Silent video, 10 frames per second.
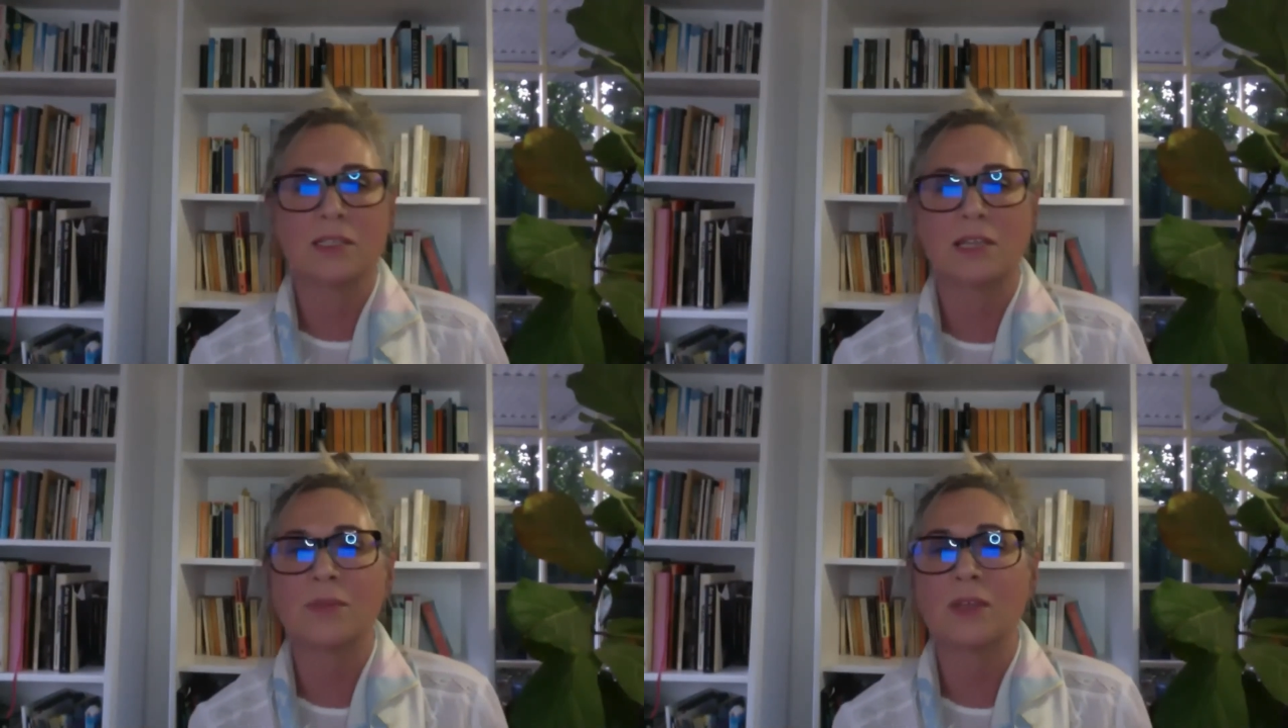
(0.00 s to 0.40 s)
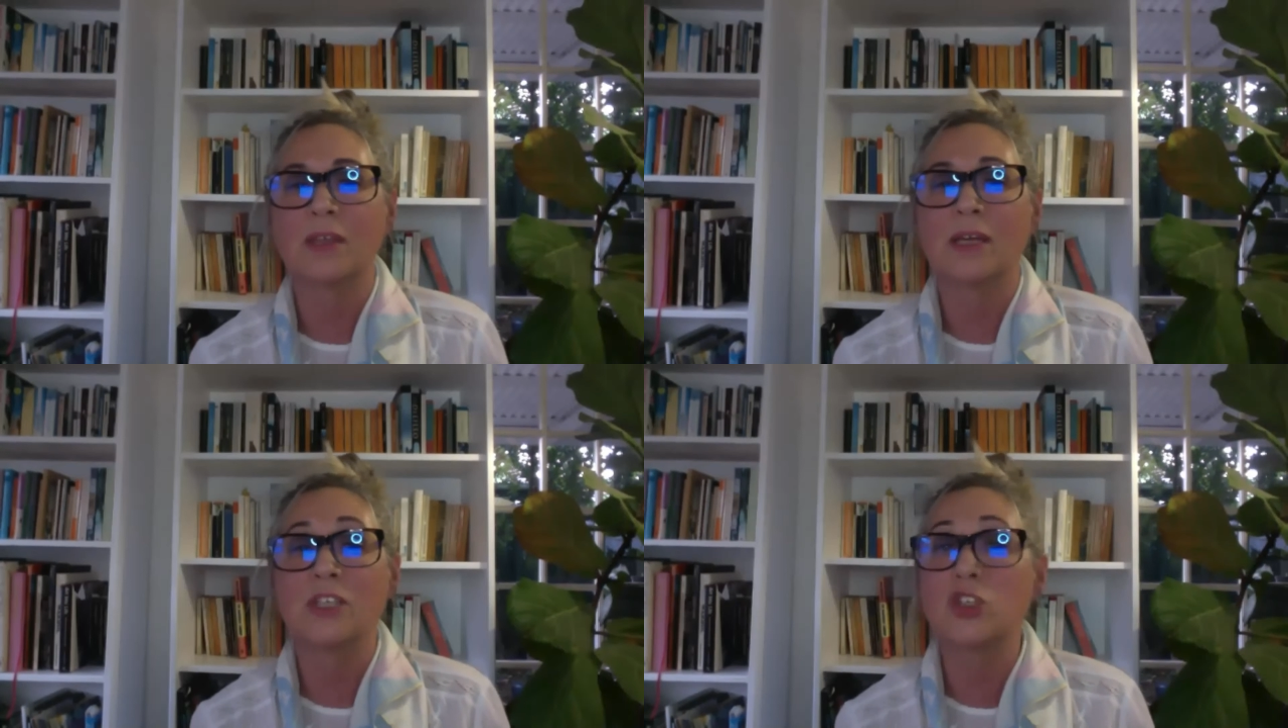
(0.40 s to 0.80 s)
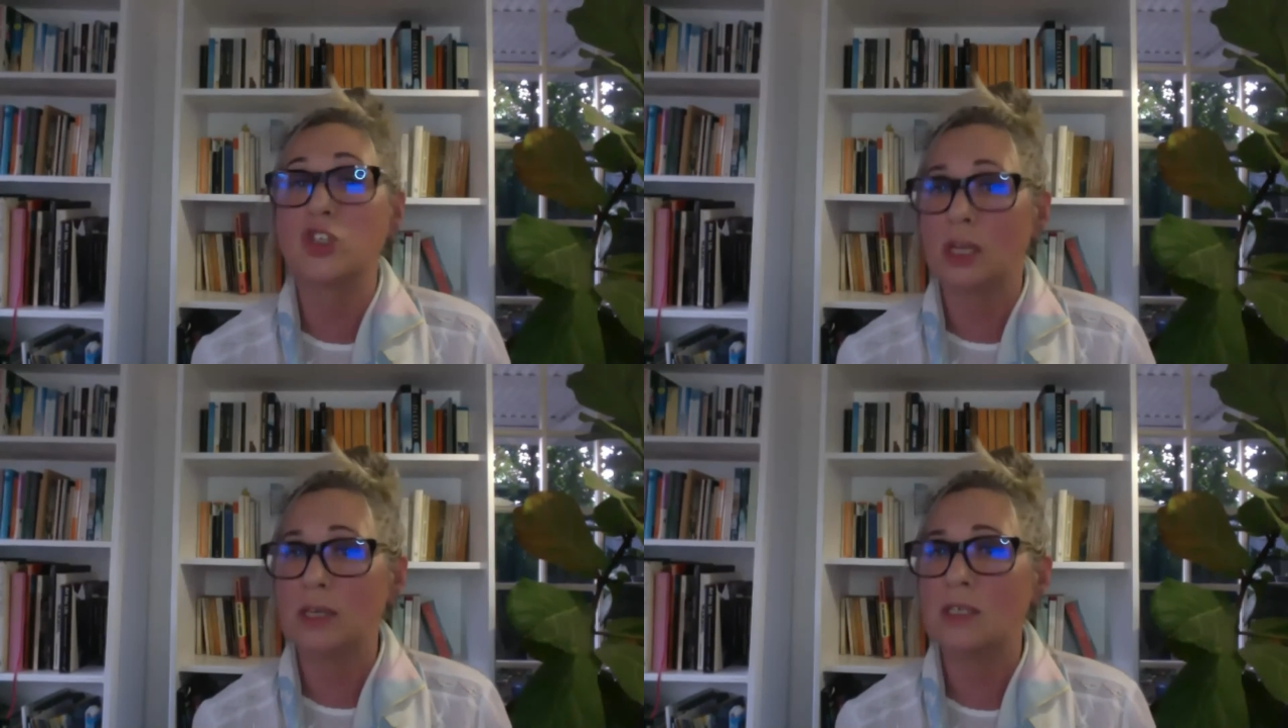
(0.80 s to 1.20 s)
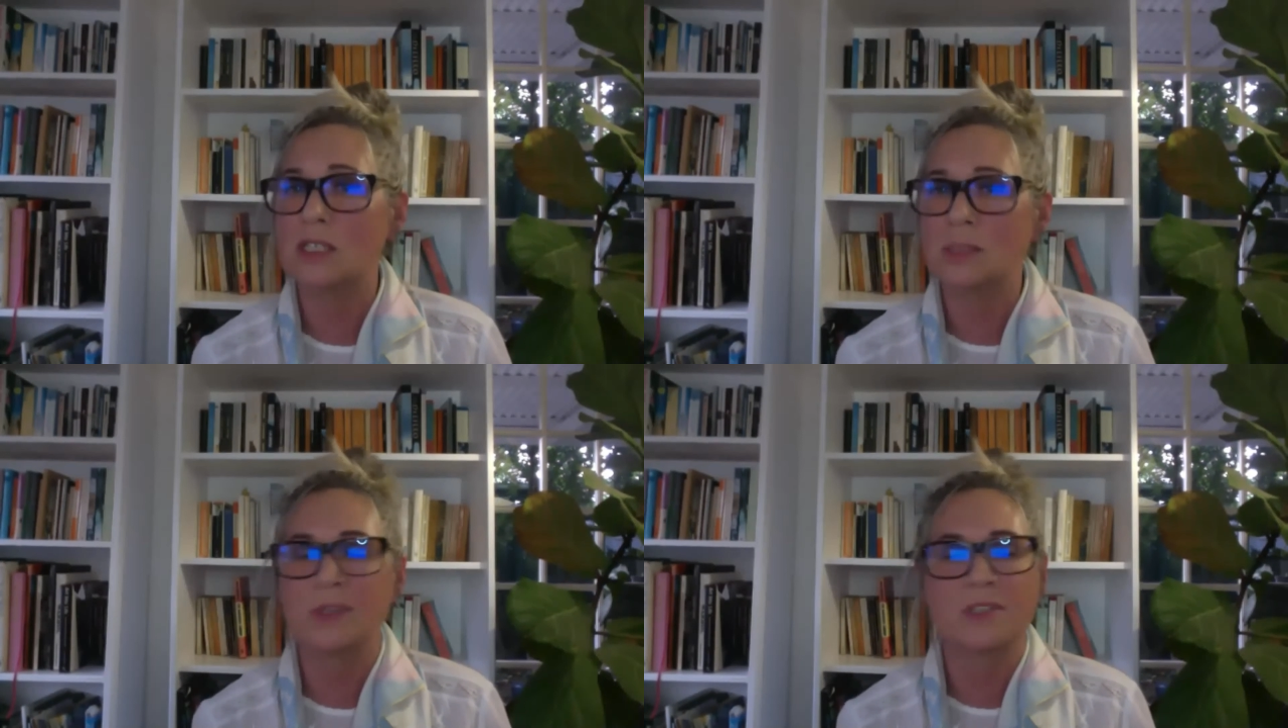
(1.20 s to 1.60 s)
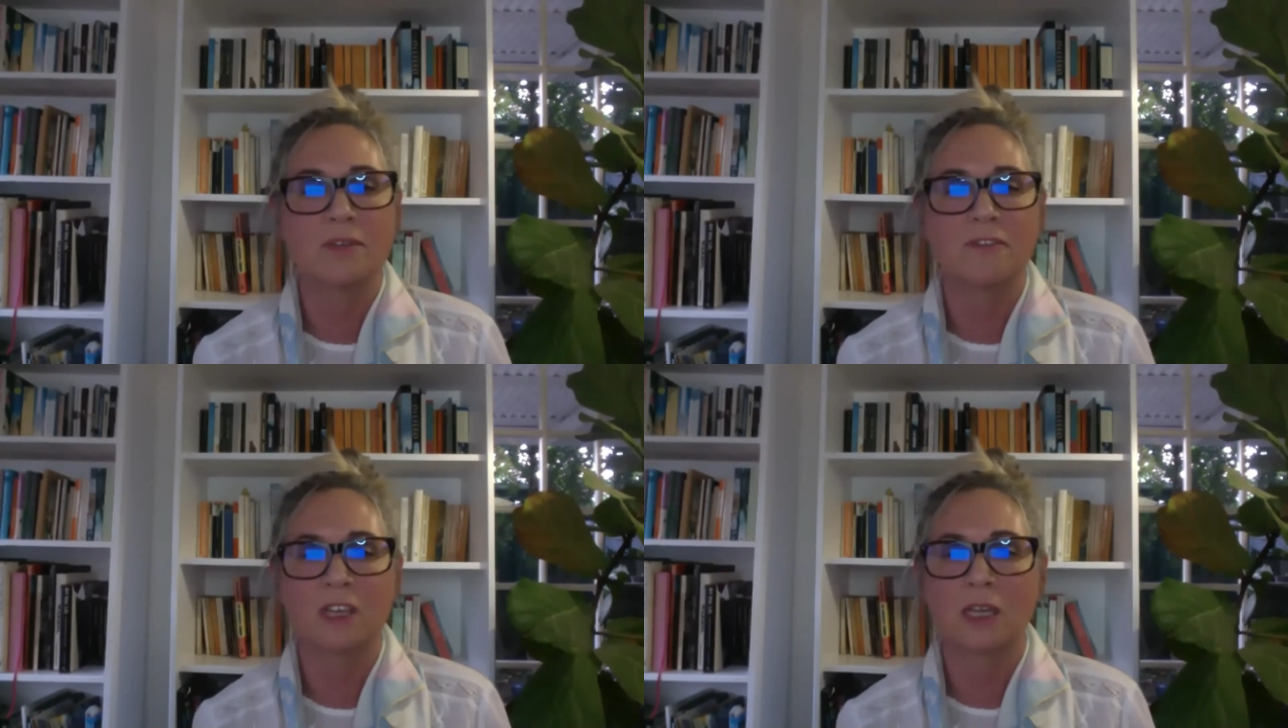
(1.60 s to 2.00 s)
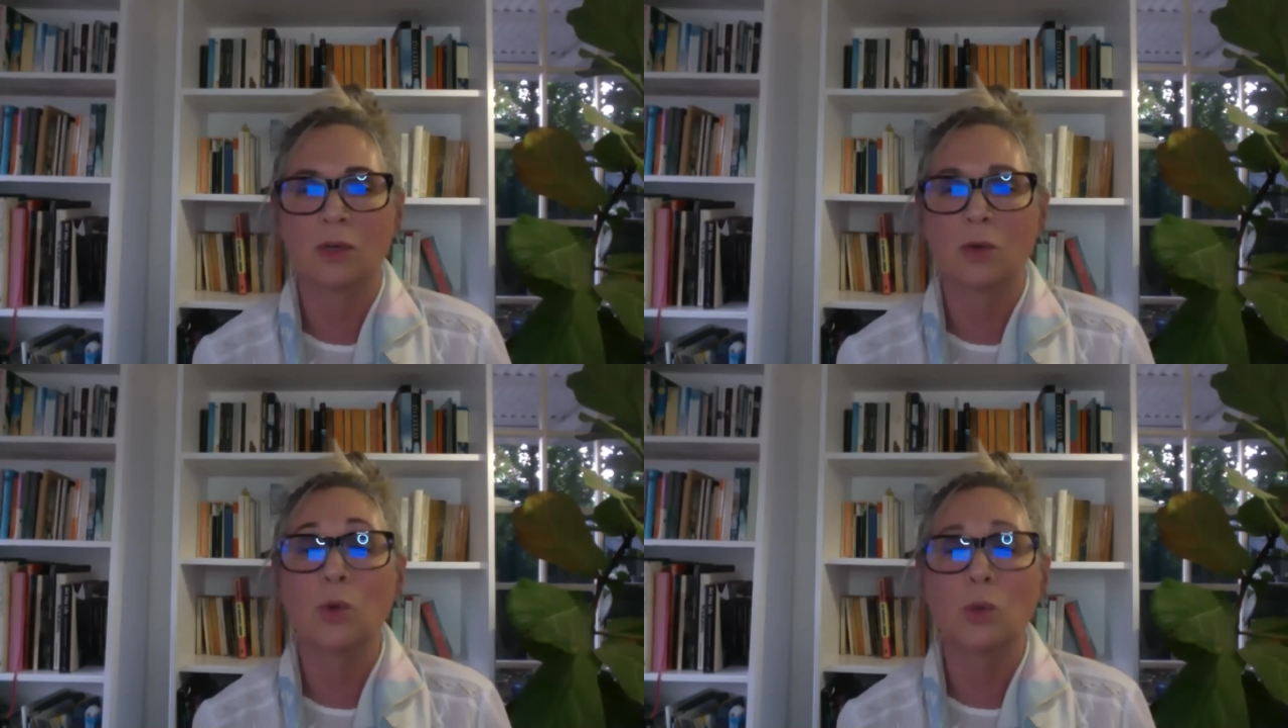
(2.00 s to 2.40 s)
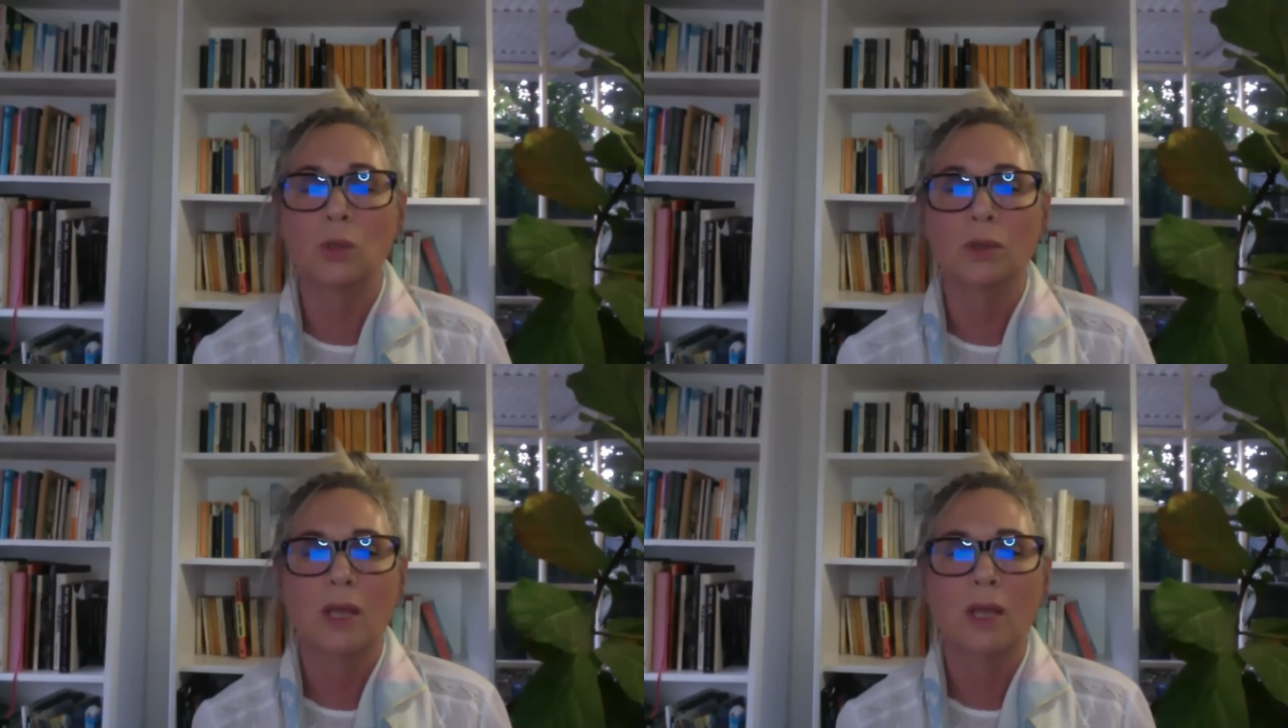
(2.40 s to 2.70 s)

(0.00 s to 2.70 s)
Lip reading: something that is gender specific at all.